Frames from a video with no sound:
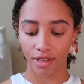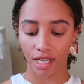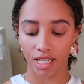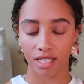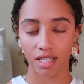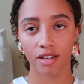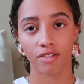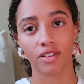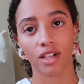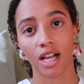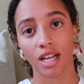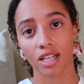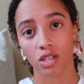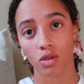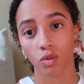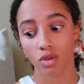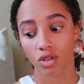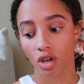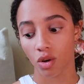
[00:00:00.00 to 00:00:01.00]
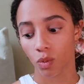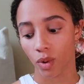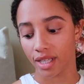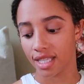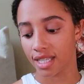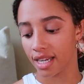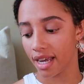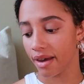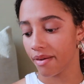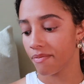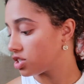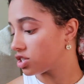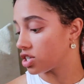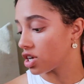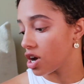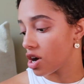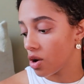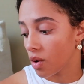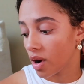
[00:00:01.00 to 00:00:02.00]
Last day of class was on Wednesday.
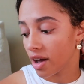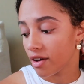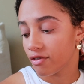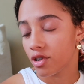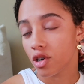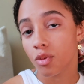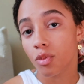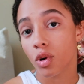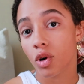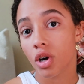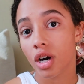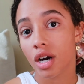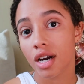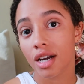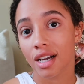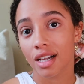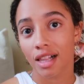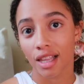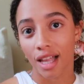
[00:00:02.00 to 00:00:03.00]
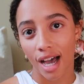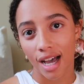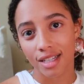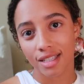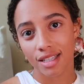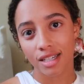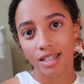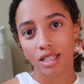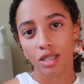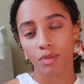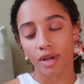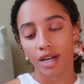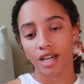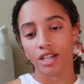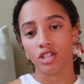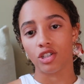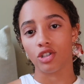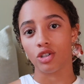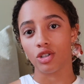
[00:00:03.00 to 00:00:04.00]
So I have no more classes, but
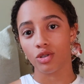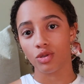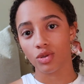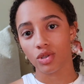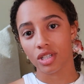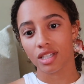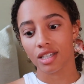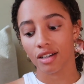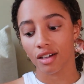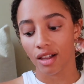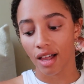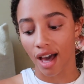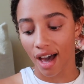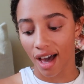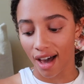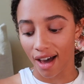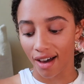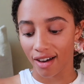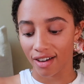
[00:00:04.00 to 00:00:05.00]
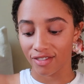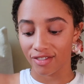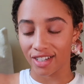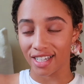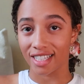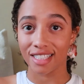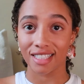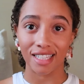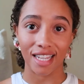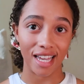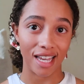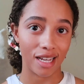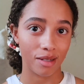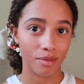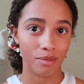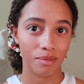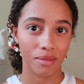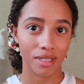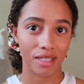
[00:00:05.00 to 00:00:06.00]
I do still have
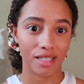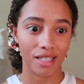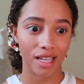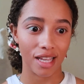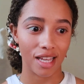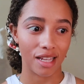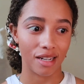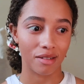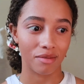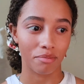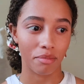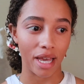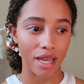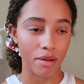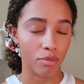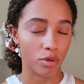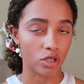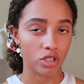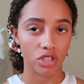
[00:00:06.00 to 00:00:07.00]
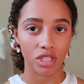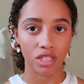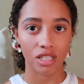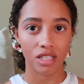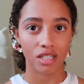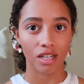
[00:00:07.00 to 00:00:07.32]
exams and papers and